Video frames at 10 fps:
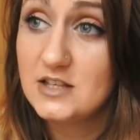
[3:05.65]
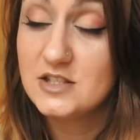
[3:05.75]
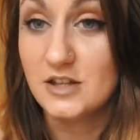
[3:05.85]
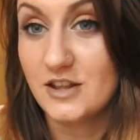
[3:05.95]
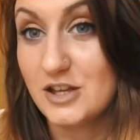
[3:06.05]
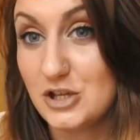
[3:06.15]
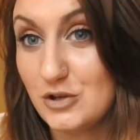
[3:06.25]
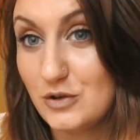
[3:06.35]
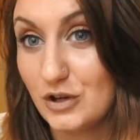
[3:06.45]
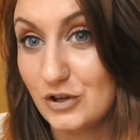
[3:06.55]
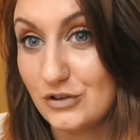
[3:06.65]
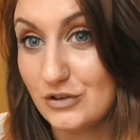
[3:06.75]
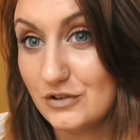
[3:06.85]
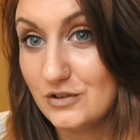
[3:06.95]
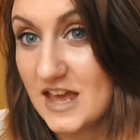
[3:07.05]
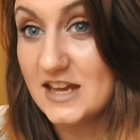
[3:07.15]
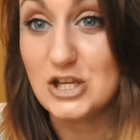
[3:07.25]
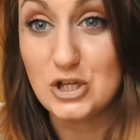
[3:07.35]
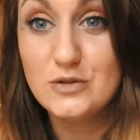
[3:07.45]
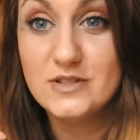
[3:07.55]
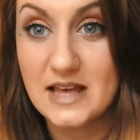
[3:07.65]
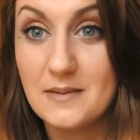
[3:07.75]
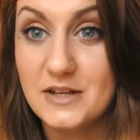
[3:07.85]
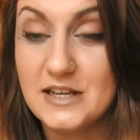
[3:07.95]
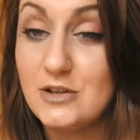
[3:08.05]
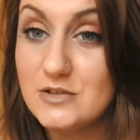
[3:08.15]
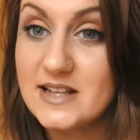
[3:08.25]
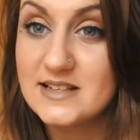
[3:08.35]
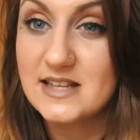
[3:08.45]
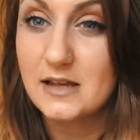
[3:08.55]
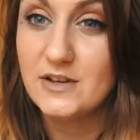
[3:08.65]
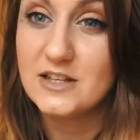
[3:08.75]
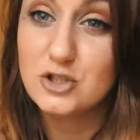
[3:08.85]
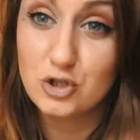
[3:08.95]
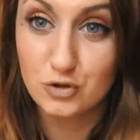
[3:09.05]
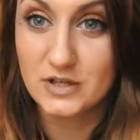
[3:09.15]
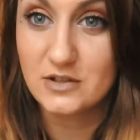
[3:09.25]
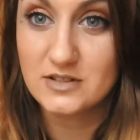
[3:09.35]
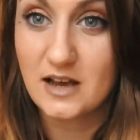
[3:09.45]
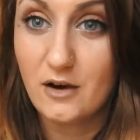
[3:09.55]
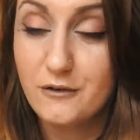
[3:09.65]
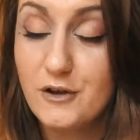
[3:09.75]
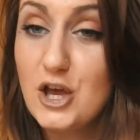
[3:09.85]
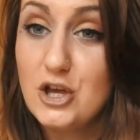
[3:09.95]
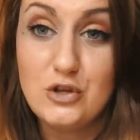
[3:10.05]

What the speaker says: so that you can then use that money, use that savings to treat yourself.